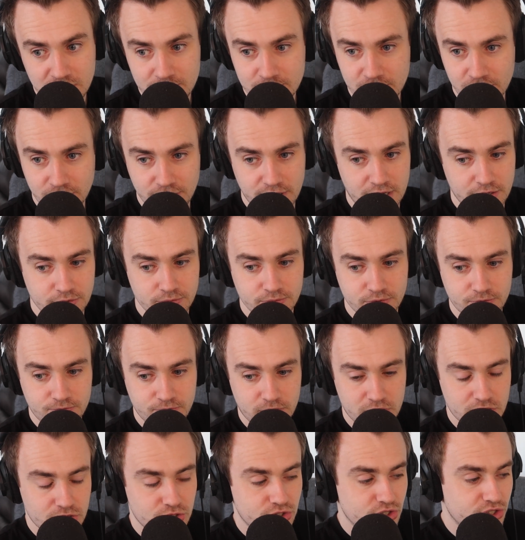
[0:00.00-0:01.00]
Email now.
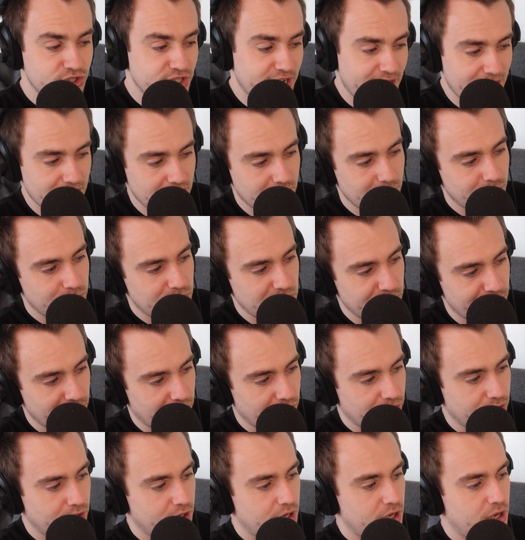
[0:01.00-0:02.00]
First 10
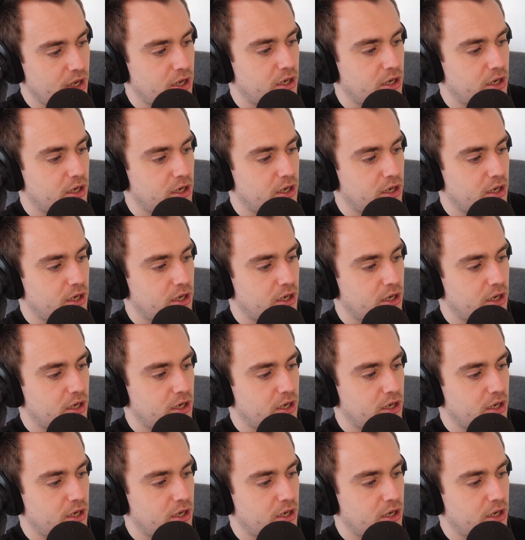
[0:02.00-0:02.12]
people.